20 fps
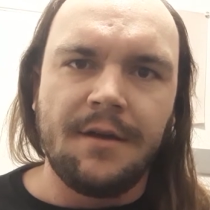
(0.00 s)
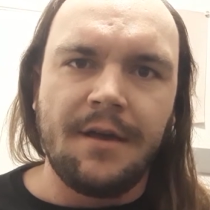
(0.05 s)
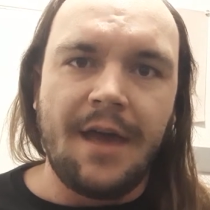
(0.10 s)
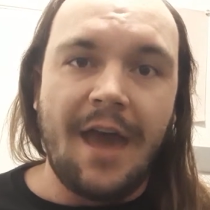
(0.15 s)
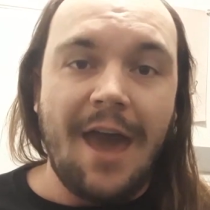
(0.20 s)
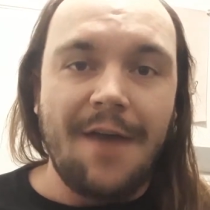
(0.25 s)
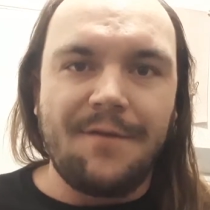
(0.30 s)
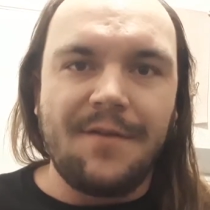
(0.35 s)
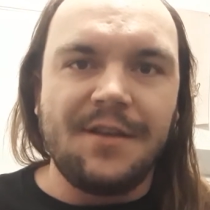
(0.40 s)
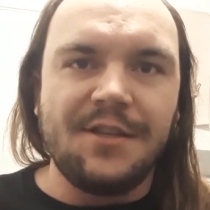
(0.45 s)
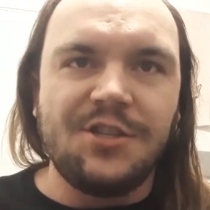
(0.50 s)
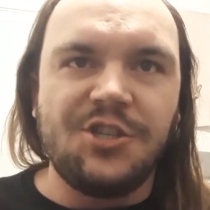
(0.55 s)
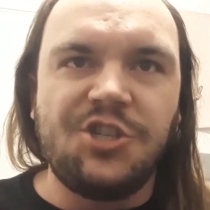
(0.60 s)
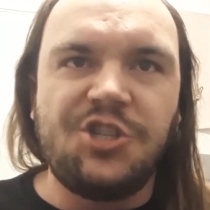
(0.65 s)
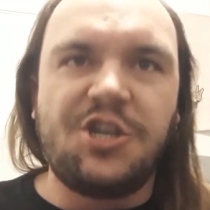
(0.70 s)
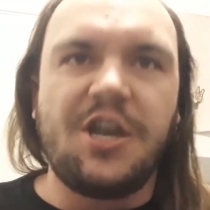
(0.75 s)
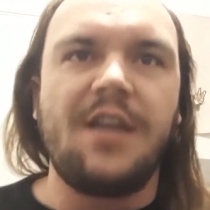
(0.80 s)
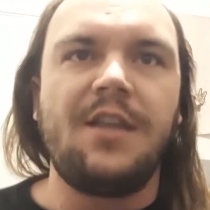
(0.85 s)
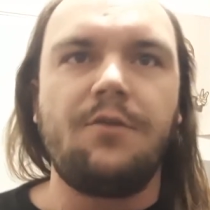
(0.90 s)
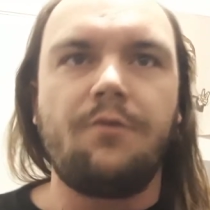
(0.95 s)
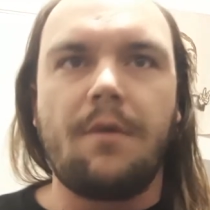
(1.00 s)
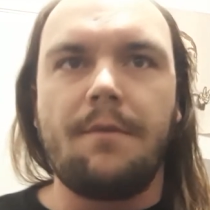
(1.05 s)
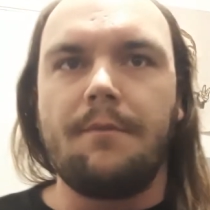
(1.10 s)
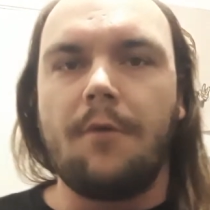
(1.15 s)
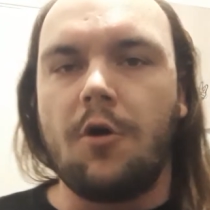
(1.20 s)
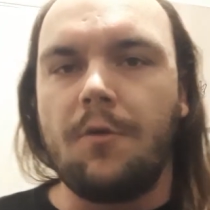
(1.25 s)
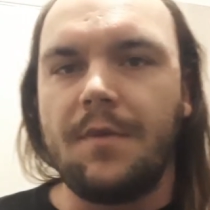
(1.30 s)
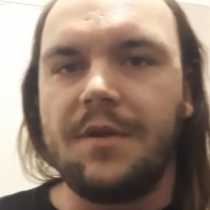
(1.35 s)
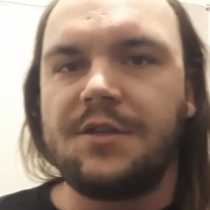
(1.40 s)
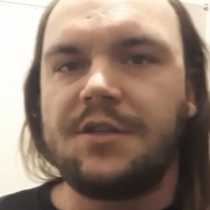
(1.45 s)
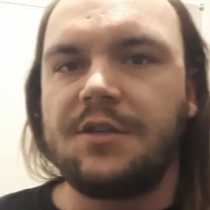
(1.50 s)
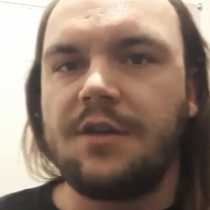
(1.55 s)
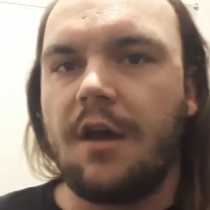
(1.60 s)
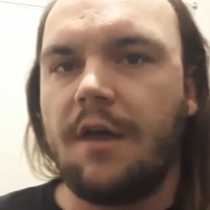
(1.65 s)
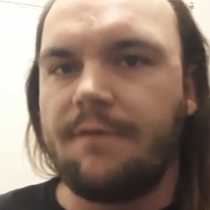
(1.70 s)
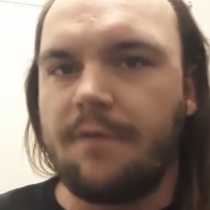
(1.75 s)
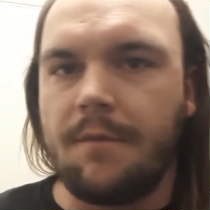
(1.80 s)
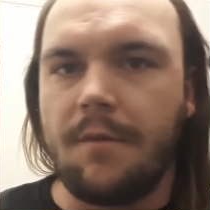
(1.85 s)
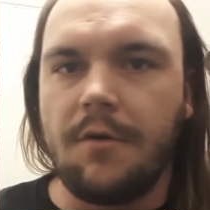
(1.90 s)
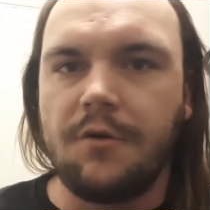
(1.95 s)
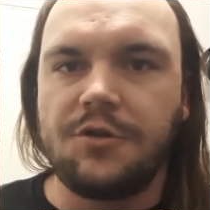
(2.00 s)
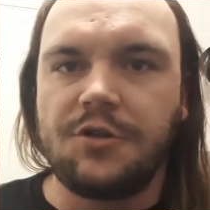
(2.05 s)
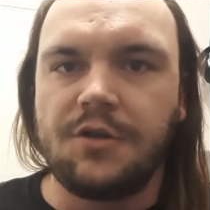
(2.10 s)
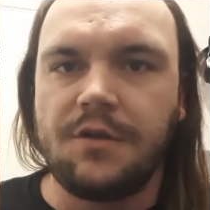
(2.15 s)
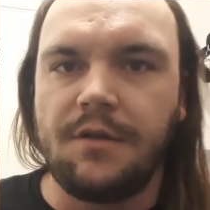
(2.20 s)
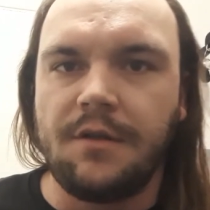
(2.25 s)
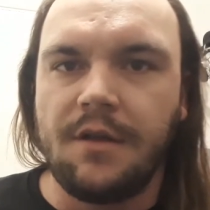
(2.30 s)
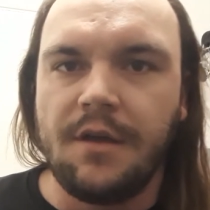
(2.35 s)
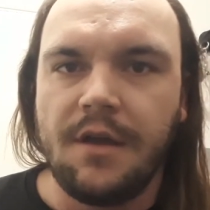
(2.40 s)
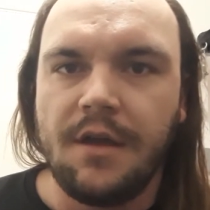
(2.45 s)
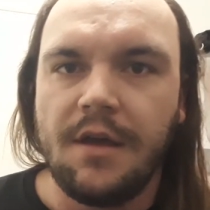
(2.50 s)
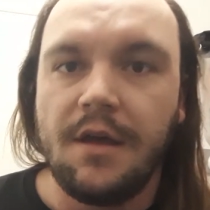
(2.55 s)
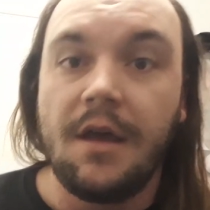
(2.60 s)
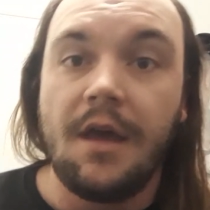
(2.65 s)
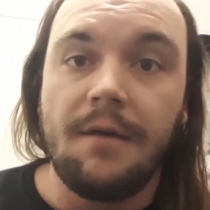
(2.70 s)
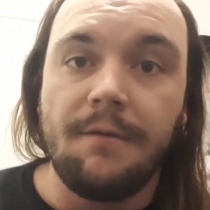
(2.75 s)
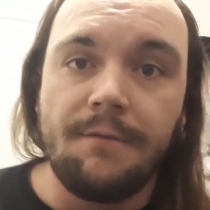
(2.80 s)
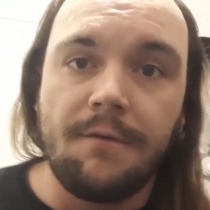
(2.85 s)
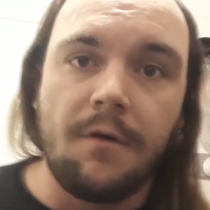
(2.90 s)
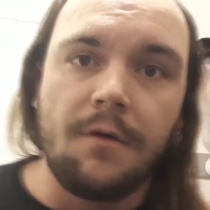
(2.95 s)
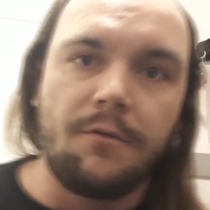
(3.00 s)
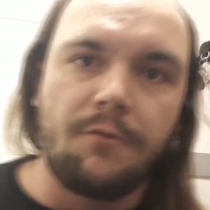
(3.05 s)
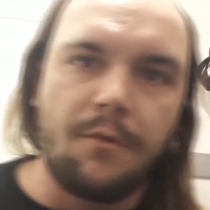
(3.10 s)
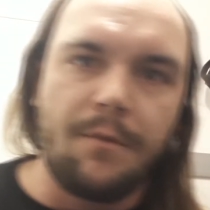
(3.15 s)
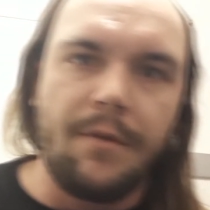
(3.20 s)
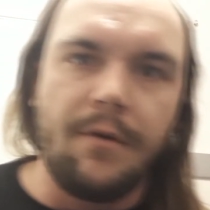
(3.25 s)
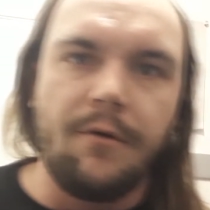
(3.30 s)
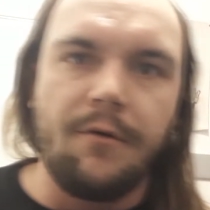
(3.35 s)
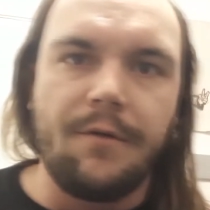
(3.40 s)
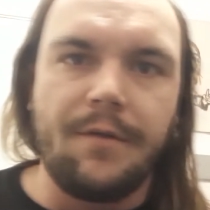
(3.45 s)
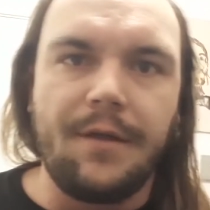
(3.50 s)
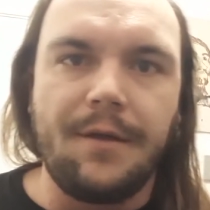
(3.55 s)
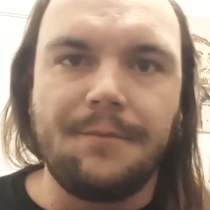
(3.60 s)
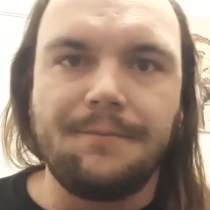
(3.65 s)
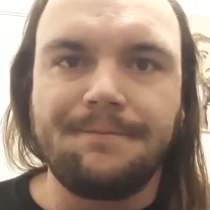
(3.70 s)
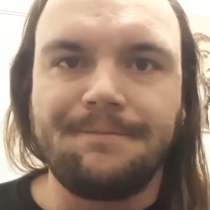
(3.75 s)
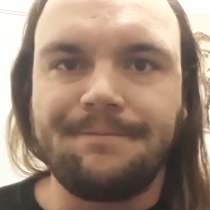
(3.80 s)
having genuine moments of emotion and vulnerability.